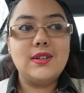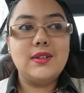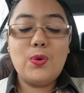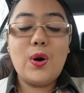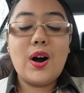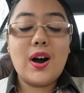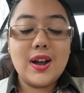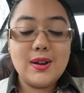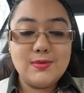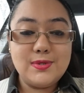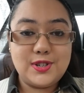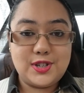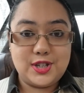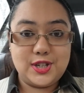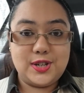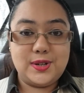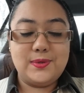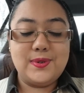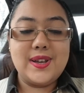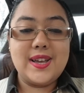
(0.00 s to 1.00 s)
What I would
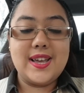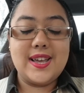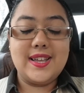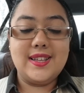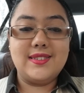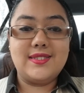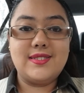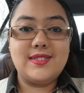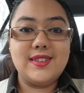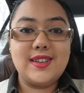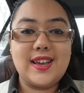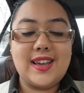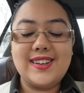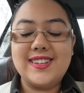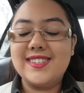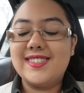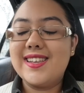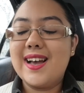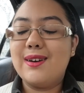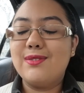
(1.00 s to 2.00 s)
do is
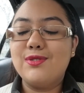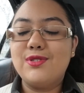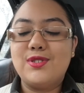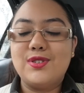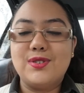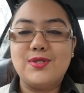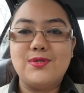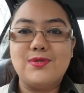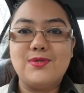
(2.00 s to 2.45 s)
and it sounds